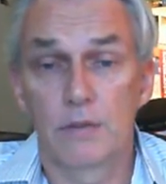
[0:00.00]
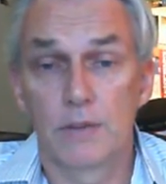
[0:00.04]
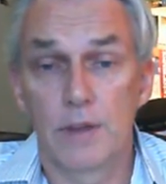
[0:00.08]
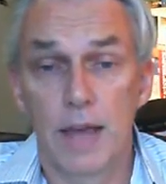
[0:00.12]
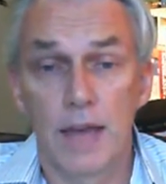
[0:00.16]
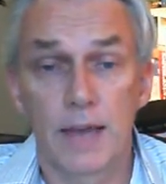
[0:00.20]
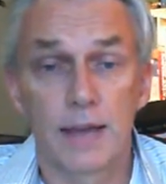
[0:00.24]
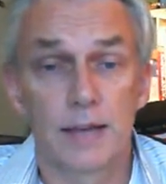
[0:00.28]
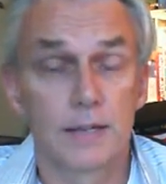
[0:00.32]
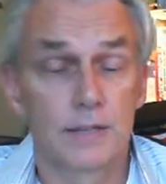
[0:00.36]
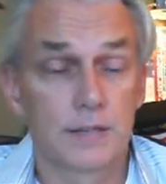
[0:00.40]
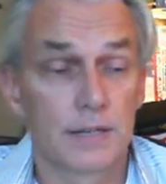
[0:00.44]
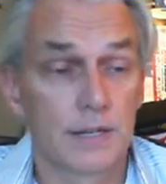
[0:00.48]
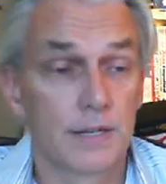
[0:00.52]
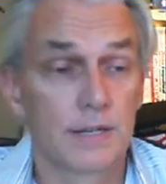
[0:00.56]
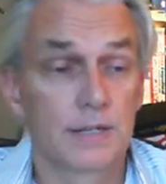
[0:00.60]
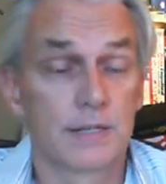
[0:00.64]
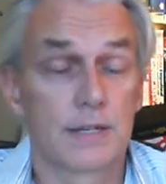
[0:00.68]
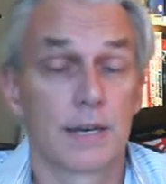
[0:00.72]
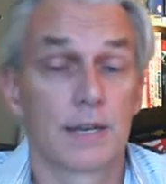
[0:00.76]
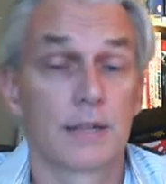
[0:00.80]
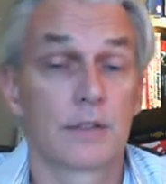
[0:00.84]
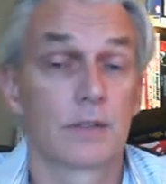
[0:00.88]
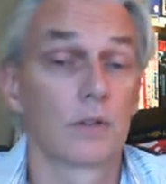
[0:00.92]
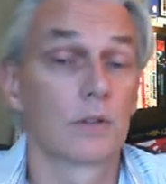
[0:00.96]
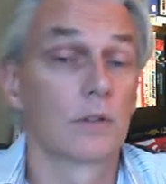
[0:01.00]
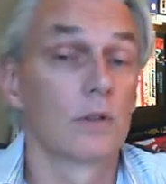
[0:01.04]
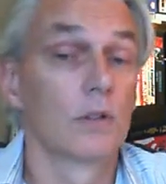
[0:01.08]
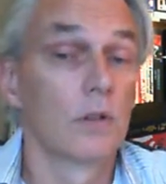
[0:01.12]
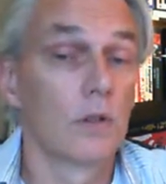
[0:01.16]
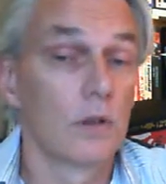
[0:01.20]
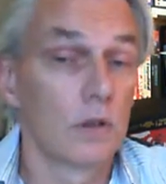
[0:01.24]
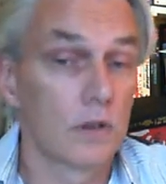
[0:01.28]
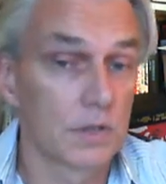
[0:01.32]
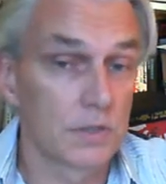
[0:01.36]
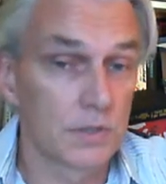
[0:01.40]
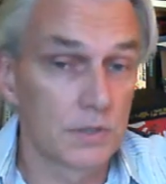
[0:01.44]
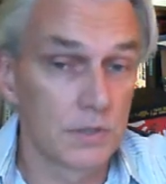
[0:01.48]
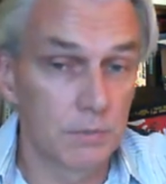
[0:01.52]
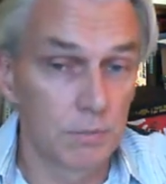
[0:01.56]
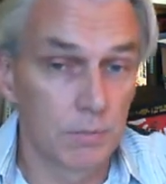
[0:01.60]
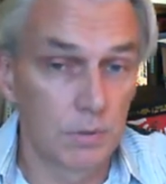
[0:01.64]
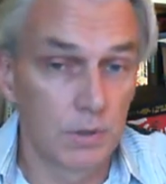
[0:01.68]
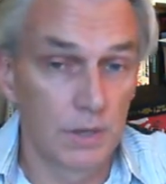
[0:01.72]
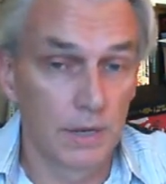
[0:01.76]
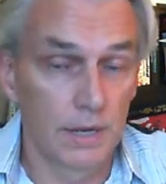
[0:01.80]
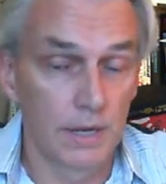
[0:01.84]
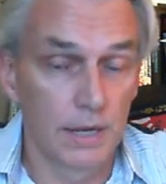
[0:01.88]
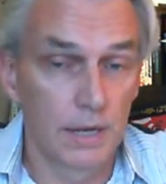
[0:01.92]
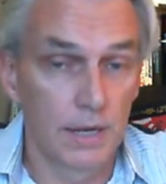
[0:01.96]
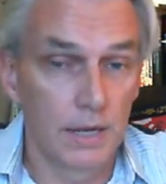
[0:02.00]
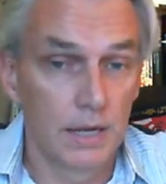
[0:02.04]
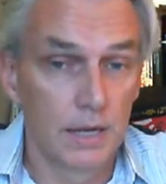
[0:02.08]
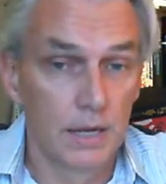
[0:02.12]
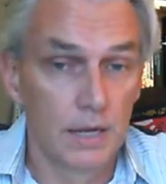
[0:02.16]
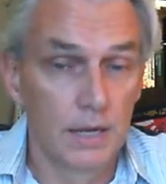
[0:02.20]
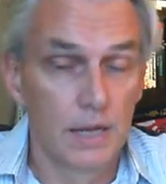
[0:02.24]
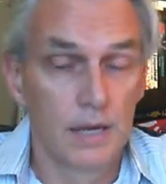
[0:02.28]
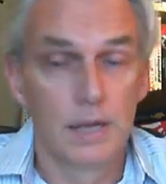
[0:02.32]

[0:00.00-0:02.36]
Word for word: DAK is going to take the longest to play